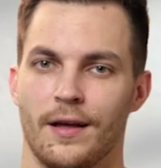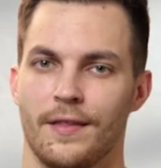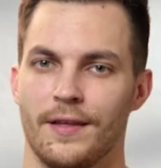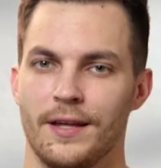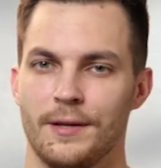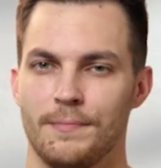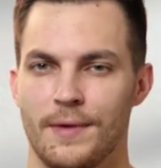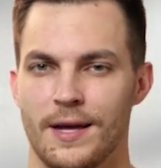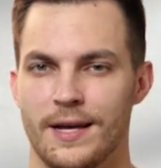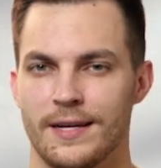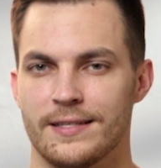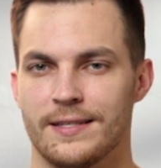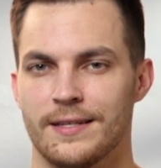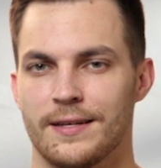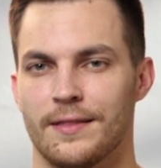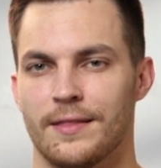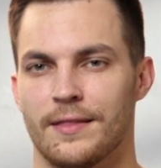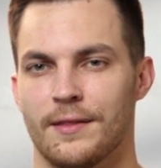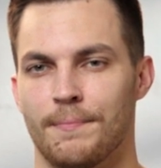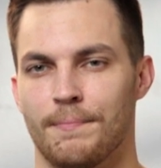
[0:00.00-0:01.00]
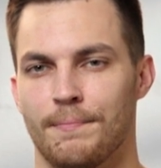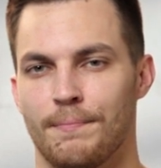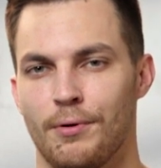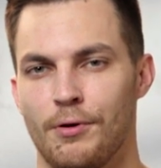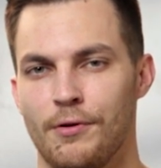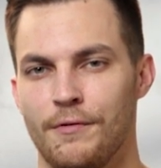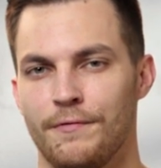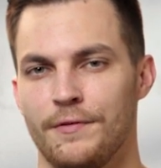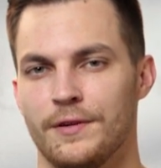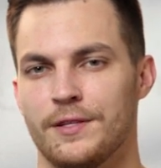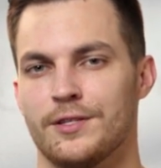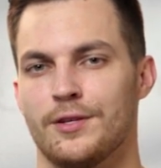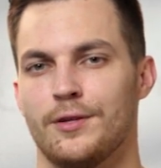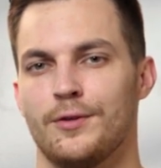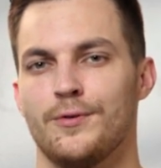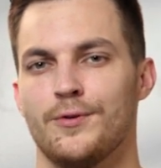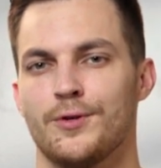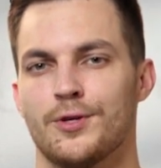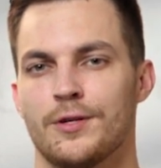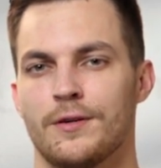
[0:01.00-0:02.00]
That makes it the perfect
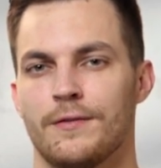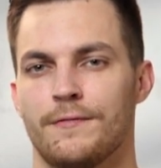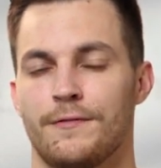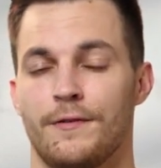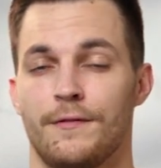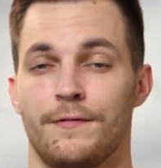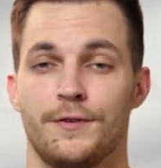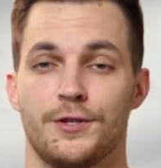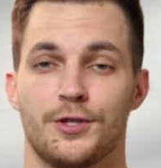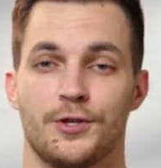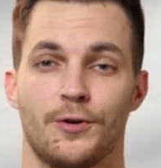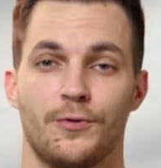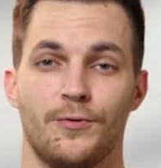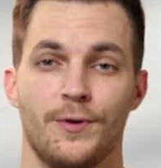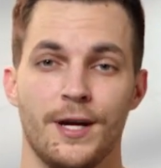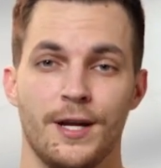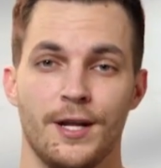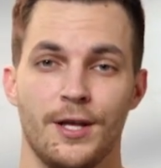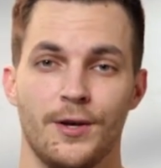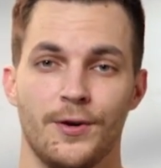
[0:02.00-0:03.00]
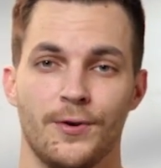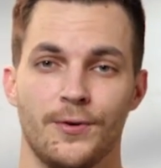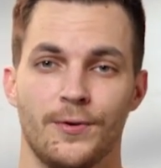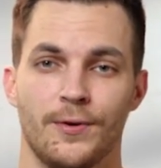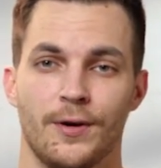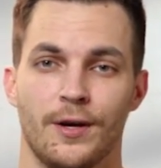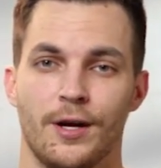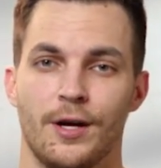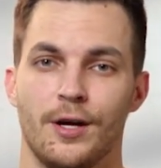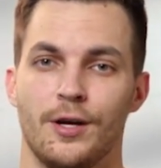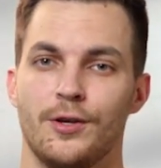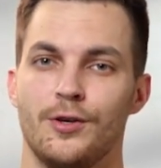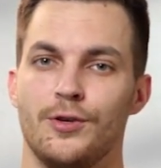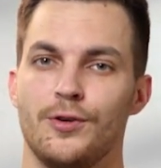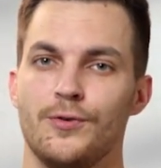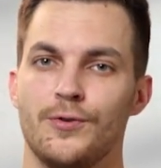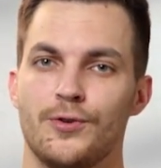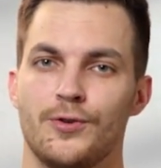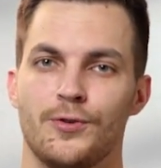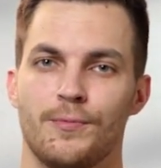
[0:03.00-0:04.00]
solution for visual radio,
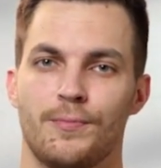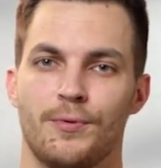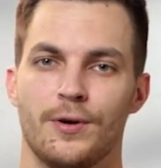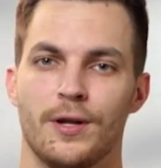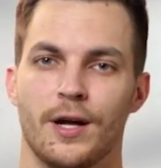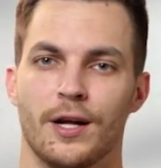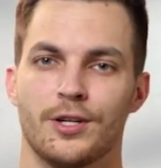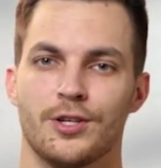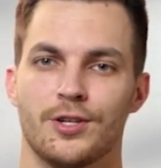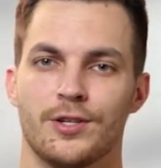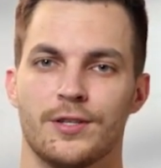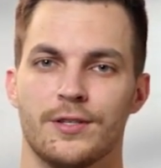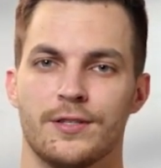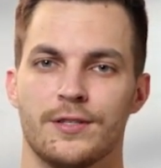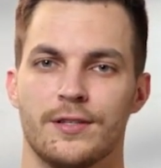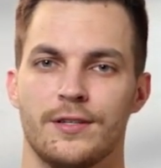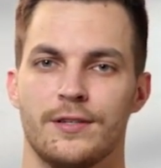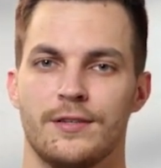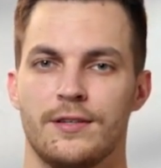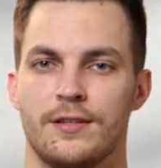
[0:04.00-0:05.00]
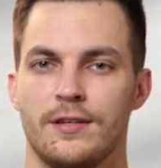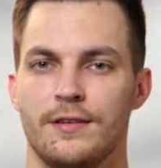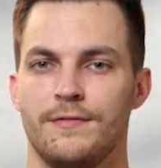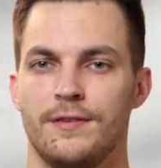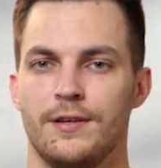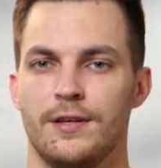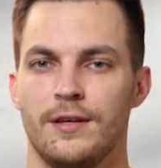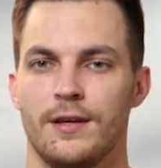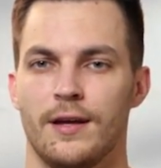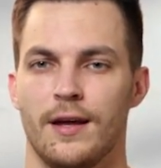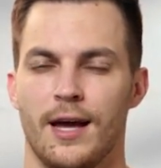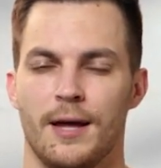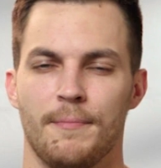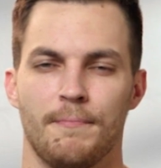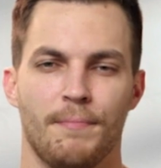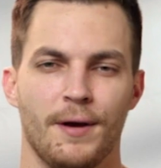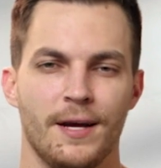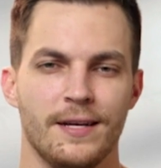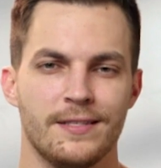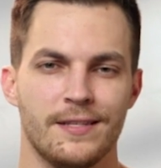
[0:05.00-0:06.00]
YouTube productions, TV
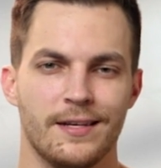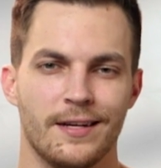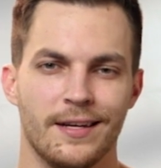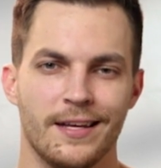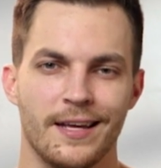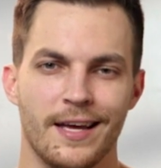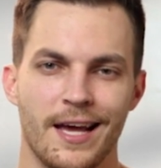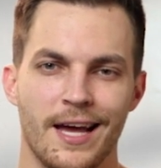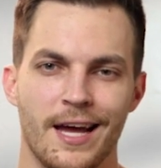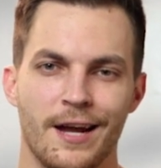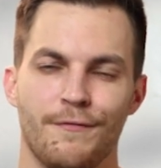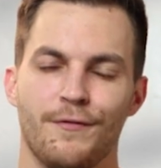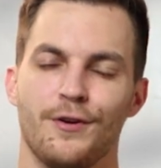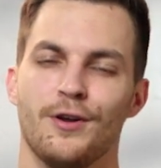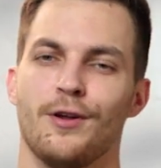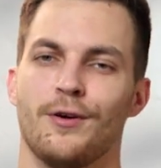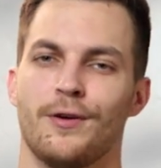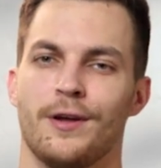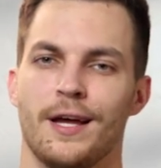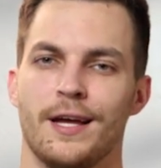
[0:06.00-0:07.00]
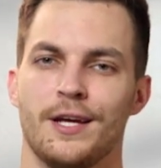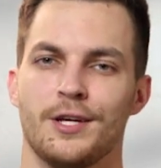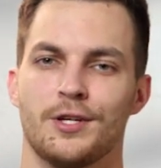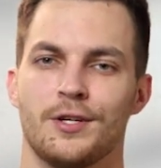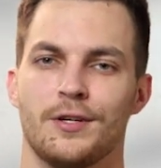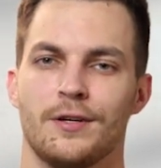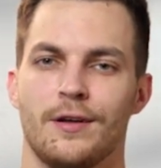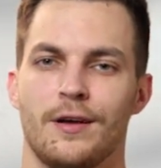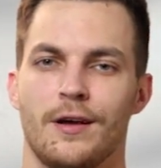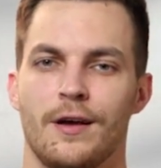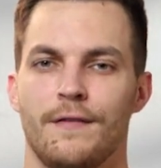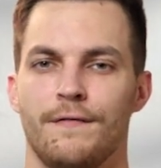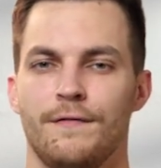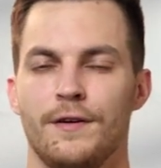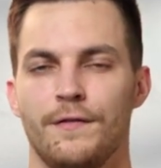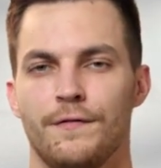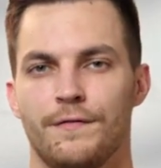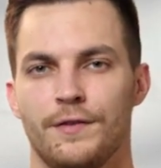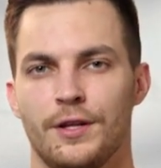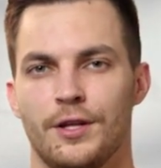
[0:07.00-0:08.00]
and basically every location
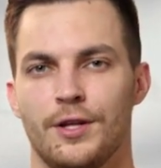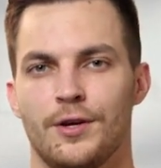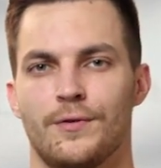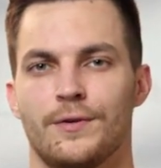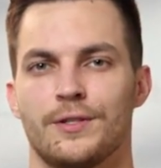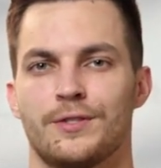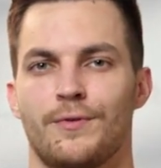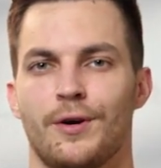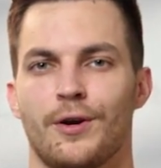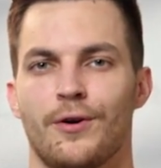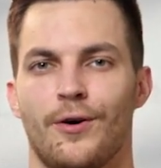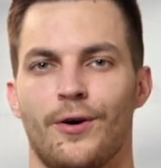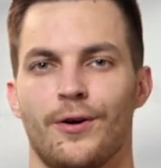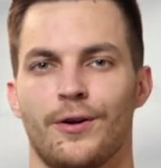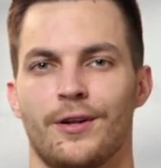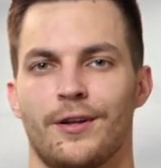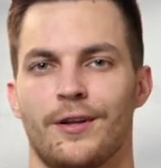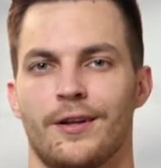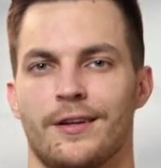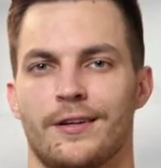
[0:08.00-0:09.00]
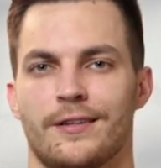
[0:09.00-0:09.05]
where video is recorded.